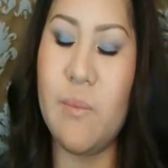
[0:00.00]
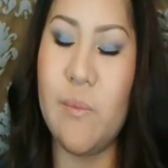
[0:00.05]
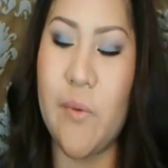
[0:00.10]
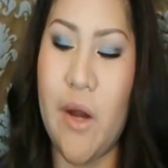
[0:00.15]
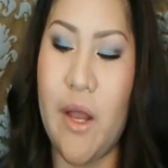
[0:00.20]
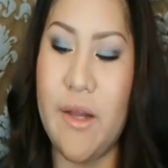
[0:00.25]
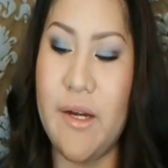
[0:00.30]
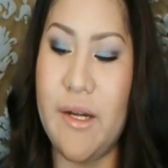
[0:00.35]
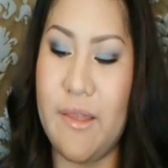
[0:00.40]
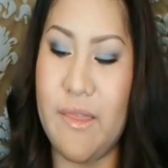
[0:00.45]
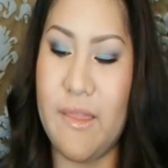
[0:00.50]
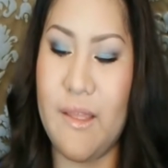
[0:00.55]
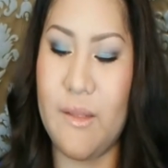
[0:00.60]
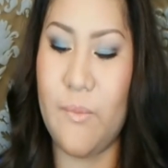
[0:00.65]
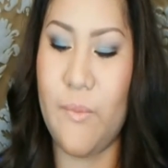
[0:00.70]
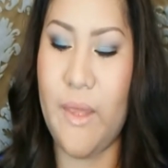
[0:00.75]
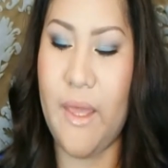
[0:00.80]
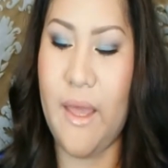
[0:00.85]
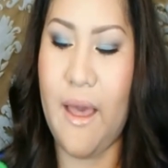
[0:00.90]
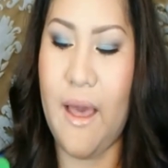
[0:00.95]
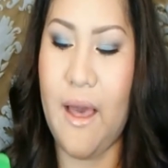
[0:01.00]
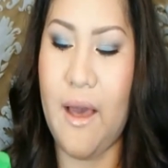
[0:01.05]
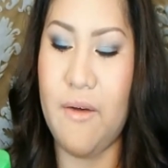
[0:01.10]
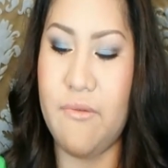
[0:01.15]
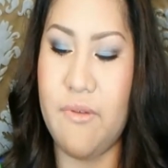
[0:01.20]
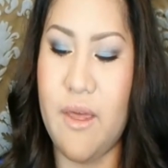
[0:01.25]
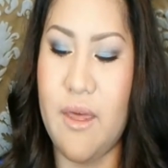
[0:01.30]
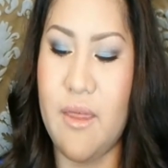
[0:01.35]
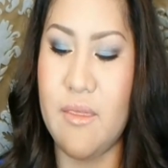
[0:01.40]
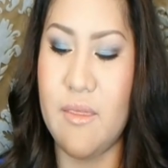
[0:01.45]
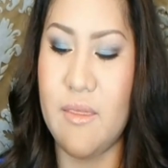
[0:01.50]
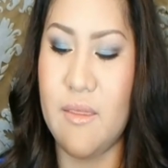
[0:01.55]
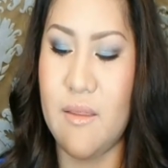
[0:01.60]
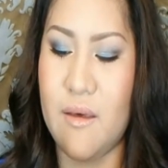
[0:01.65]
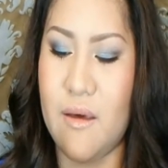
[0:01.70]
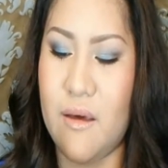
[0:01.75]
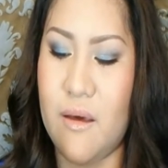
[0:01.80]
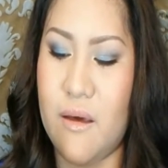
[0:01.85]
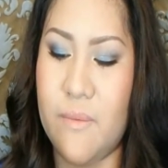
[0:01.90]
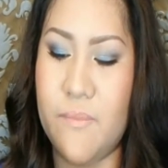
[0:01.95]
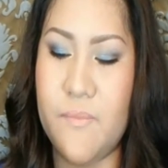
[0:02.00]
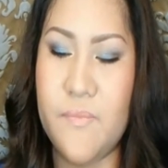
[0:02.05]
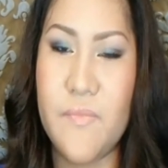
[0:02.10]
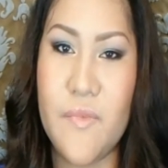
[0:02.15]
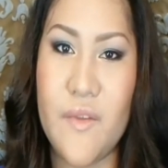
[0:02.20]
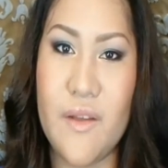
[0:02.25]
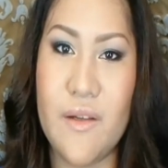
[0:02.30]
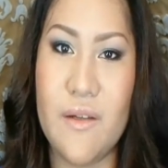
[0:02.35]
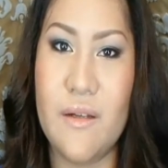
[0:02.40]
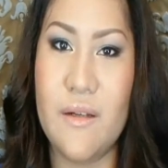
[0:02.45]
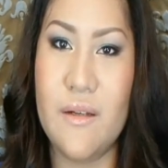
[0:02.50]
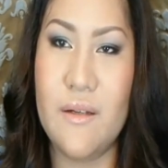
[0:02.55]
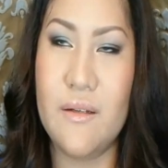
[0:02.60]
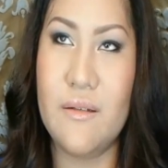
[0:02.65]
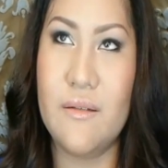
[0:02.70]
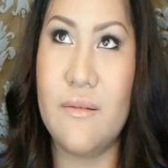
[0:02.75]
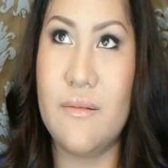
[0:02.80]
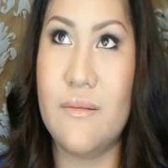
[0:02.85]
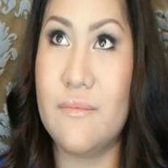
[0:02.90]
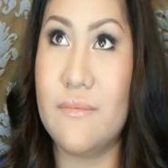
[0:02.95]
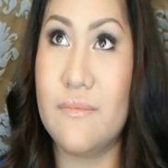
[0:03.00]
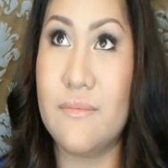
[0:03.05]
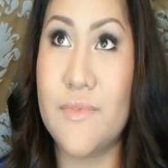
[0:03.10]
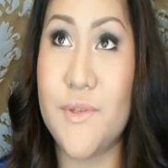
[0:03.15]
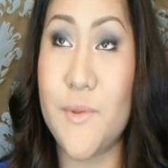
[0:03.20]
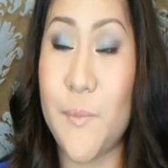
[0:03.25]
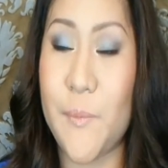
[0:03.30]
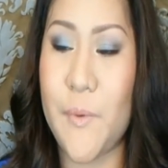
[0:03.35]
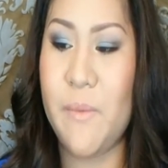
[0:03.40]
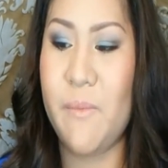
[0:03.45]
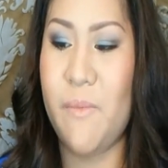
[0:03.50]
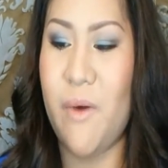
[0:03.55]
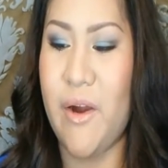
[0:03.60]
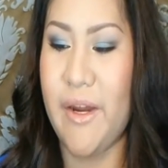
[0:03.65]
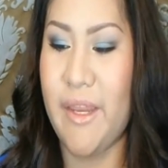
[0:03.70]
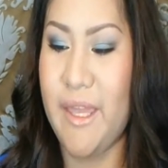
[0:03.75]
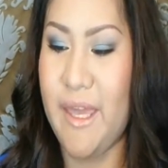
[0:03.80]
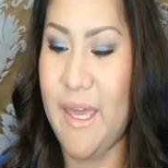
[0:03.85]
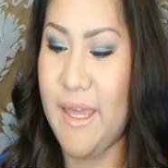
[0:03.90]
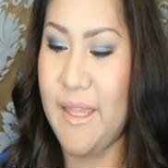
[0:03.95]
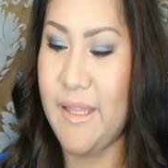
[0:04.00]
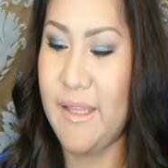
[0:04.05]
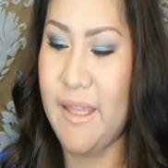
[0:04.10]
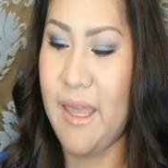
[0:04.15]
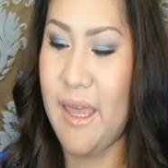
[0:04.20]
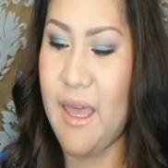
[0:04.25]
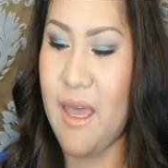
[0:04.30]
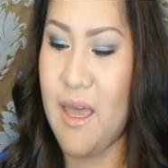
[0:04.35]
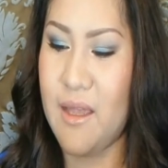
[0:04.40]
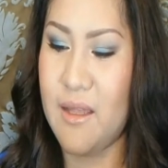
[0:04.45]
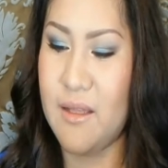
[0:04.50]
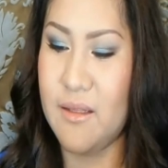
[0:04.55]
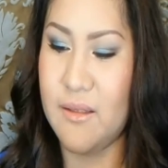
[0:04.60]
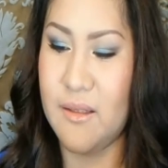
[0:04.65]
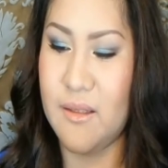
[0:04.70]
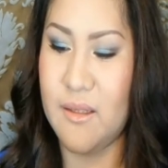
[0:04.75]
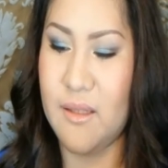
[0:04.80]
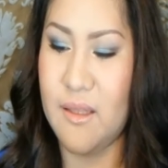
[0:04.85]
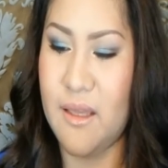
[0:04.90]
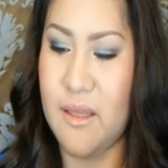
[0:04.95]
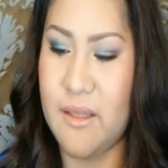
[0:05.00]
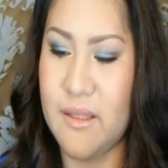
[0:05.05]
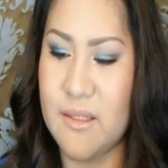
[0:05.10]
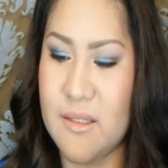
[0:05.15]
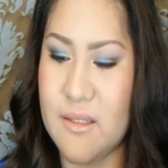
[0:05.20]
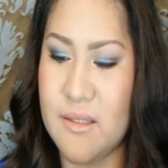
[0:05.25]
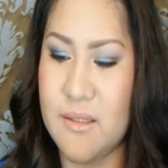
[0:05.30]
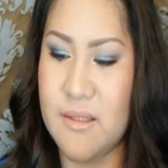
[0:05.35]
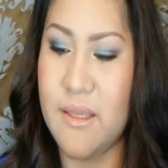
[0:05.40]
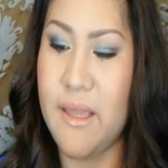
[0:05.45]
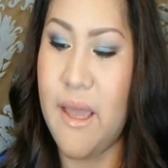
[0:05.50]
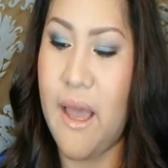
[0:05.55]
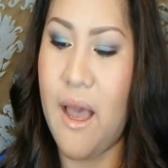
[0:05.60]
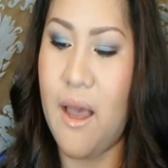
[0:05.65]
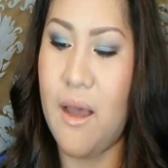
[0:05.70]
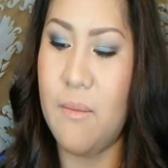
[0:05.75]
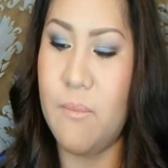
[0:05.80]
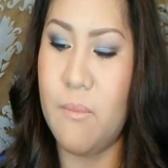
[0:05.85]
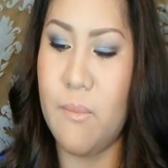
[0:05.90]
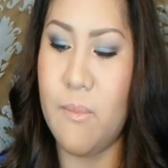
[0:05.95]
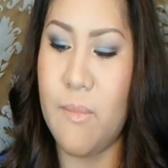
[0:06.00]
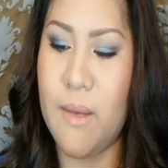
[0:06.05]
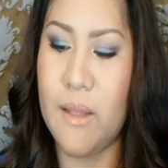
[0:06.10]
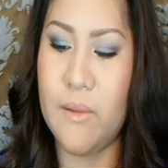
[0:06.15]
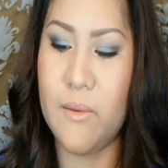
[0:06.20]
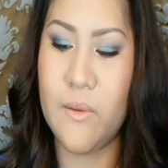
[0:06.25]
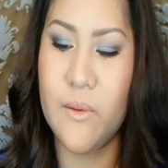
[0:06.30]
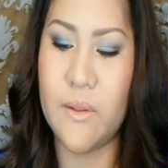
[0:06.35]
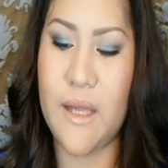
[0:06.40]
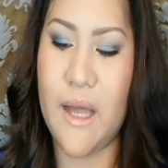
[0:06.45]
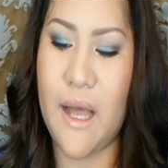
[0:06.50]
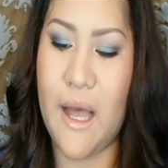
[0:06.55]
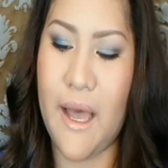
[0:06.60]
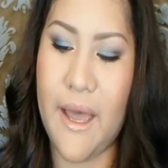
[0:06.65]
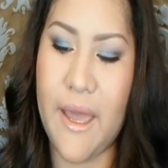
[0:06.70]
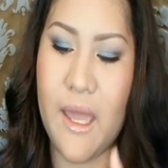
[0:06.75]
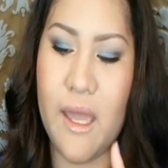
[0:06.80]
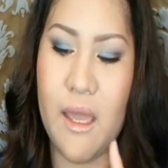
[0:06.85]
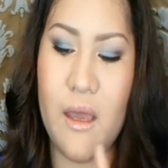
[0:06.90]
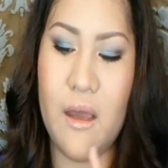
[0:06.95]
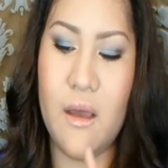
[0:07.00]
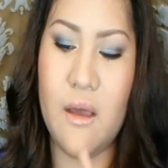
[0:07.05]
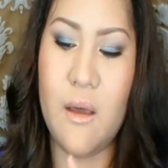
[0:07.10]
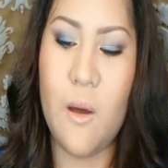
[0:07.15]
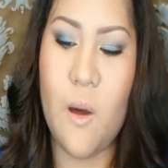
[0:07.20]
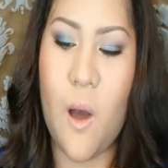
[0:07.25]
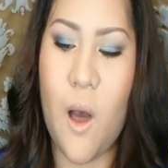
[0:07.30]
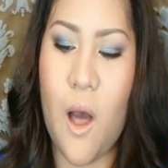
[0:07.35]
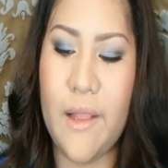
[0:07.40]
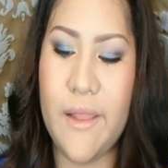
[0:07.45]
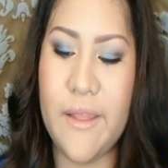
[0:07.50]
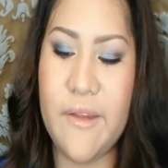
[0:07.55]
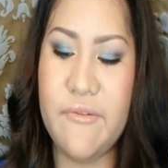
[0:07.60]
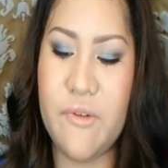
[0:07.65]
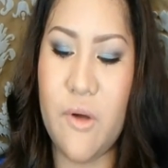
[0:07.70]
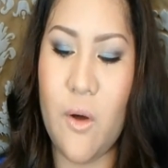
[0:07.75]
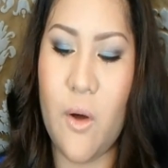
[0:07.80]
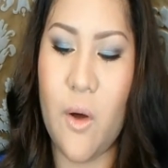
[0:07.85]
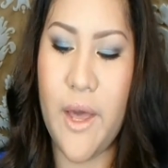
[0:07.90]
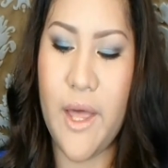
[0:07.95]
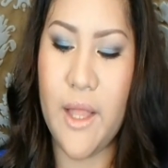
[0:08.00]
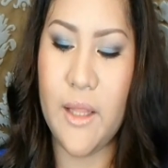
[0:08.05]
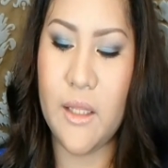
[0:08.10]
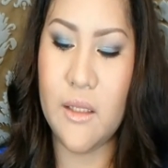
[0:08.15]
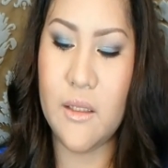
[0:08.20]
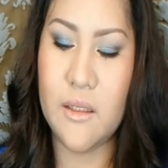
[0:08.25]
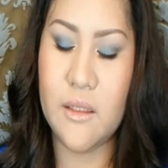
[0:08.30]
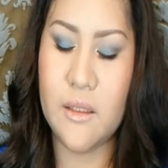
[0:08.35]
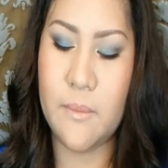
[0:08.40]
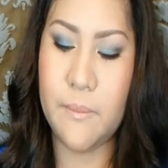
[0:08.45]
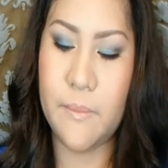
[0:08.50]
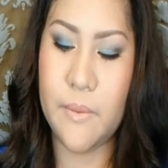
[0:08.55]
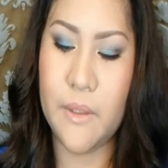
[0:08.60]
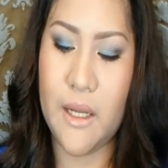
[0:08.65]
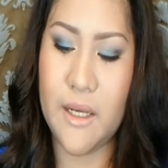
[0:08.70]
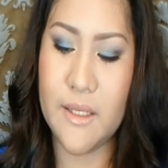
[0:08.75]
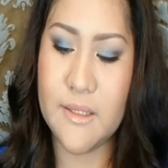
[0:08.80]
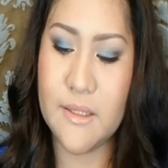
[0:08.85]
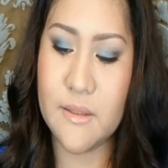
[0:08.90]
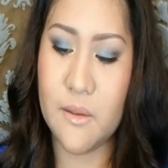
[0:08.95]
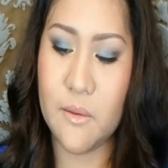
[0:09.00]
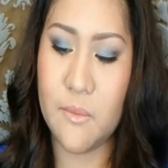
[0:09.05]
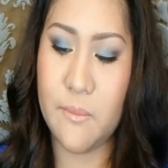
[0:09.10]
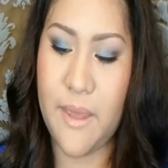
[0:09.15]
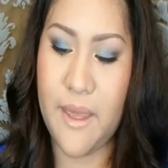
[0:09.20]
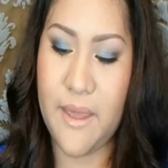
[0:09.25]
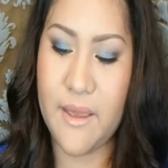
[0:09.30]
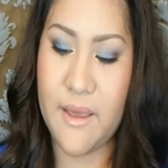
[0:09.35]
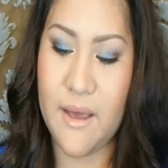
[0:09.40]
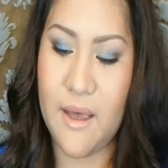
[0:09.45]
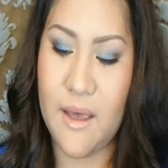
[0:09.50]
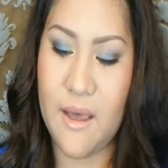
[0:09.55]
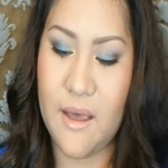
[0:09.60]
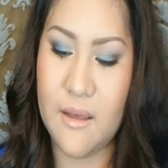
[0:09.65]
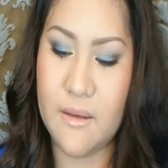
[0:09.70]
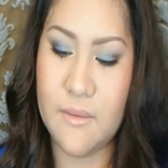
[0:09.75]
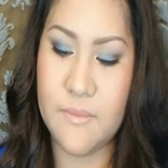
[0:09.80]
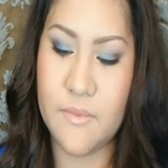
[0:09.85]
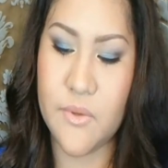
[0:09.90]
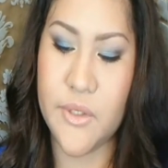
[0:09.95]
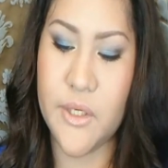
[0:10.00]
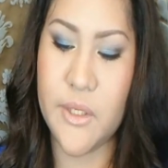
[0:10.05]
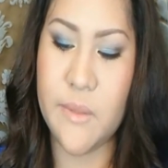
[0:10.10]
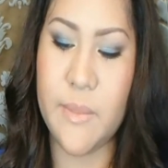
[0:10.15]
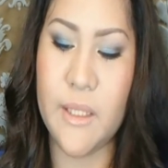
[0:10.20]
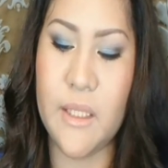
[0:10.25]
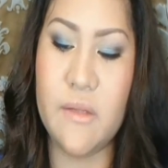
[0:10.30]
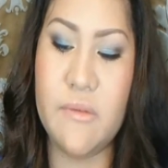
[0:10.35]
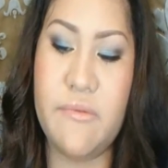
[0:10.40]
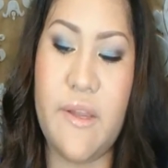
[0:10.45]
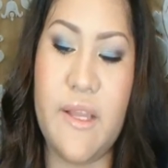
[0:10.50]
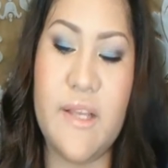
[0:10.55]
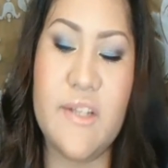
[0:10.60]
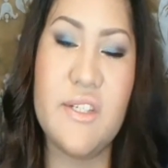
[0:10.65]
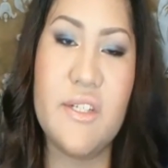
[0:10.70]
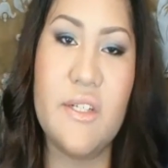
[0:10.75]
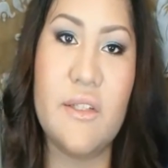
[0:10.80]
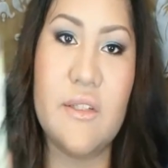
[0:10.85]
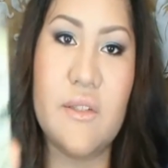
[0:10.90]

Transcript: product that we have in the supermarket, and it's, yeah, Malunggay olive oil plus omega herbal facial